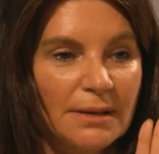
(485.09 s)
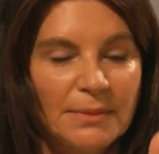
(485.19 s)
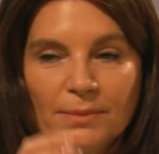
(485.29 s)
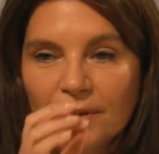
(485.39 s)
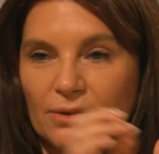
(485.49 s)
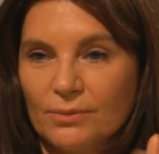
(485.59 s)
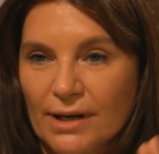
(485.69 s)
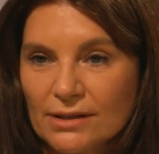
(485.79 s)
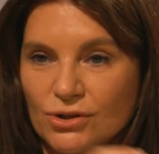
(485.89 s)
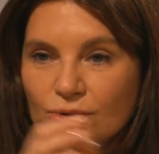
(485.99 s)
it may be in the
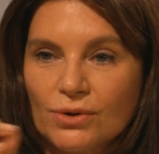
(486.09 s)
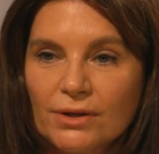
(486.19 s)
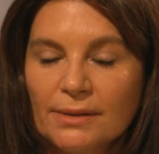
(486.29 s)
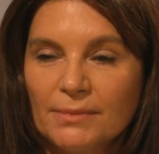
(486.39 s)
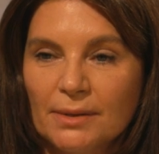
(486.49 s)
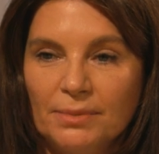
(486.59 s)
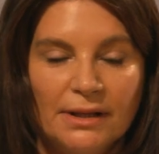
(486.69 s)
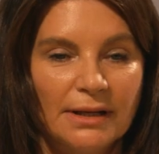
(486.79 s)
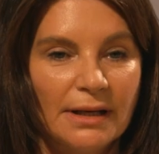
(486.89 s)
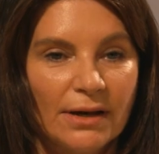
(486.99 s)
brand store, it may
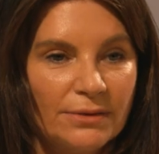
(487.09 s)
be